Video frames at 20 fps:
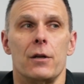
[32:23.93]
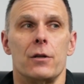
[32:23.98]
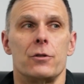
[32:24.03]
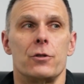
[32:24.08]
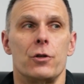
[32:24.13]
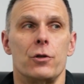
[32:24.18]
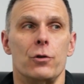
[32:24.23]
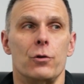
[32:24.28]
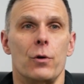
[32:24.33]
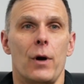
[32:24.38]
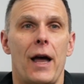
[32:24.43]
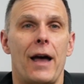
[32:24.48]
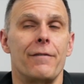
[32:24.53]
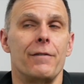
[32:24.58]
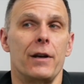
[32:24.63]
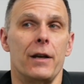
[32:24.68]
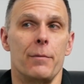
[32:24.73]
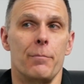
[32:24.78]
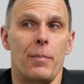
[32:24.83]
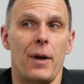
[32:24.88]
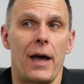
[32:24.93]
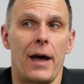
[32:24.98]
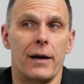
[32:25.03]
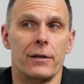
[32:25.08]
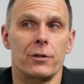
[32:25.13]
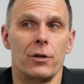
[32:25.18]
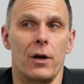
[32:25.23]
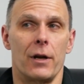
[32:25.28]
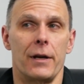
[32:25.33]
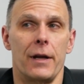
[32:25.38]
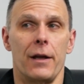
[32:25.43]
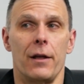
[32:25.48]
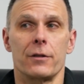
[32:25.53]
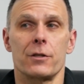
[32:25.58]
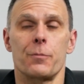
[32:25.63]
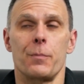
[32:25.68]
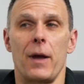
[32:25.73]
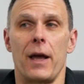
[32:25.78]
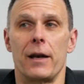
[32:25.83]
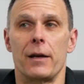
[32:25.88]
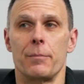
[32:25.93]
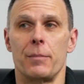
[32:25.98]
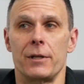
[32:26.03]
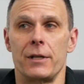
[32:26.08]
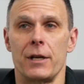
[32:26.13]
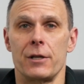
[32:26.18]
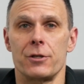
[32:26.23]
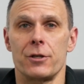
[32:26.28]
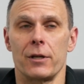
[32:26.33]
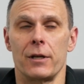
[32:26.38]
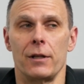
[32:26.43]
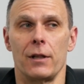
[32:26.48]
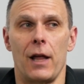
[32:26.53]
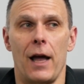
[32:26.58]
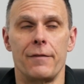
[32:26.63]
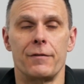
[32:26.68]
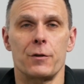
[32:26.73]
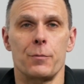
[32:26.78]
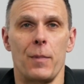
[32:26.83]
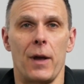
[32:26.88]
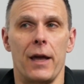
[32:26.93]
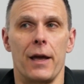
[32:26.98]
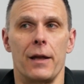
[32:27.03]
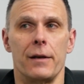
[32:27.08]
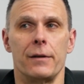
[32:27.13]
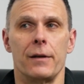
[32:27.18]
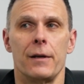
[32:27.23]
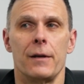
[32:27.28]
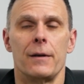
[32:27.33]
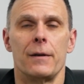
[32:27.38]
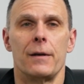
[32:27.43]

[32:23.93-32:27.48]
to have an impact on health span and potentially lifespan,